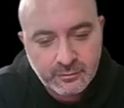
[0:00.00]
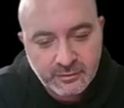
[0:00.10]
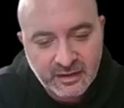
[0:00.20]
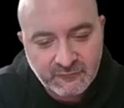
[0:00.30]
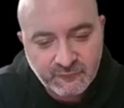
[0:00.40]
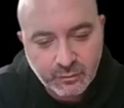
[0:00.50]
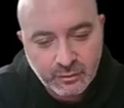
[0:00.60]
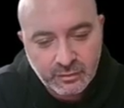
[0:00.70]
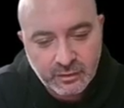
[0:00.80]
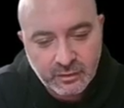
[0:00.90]
That 4
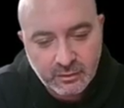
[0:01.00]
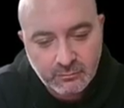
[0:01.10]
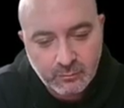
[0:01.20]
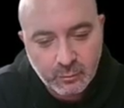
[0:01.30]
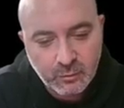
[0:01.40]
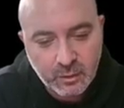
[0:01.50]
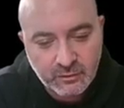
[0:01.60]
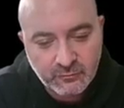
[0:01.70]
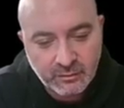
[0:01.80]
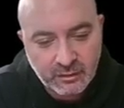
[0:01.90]
there worked
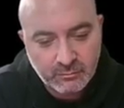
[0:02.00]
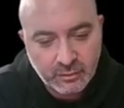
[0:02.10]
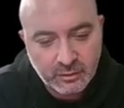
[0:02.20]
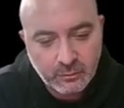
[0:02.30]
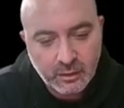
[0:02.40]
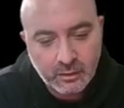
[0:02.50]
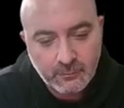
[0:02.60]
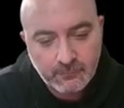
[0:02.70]
for him pretty well.